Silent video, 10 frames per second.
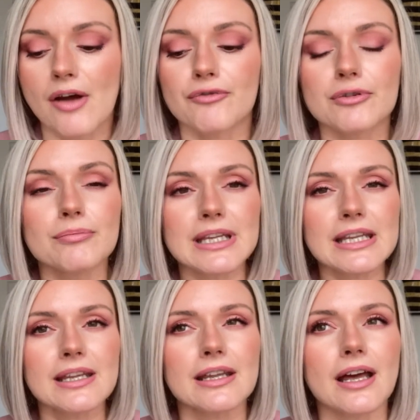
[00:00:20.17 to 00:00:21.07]
For
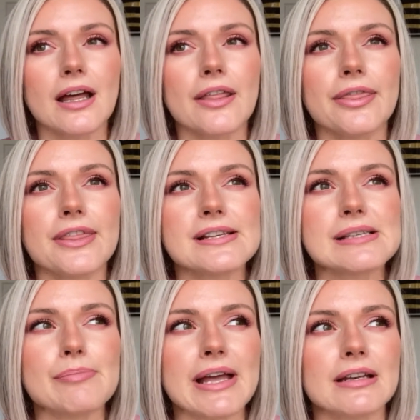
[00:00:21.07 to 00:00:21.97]
me,
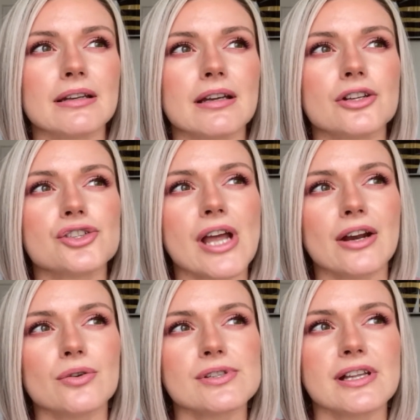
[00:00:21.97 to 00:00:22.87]
this meant
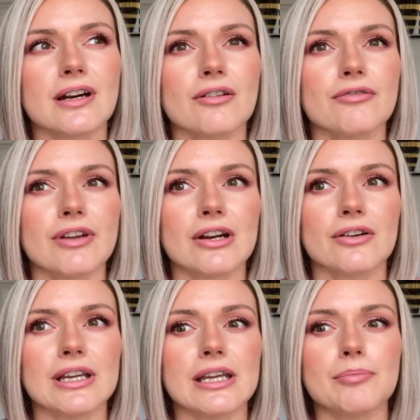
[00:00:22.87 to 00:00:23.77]
shadows that are
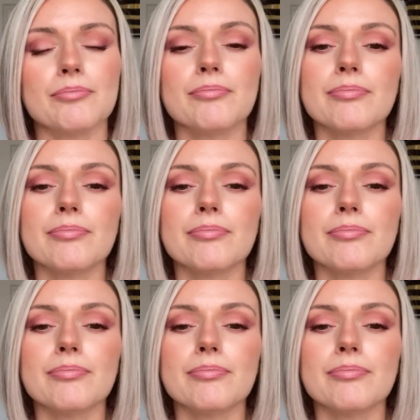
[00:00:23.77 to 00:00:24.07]
very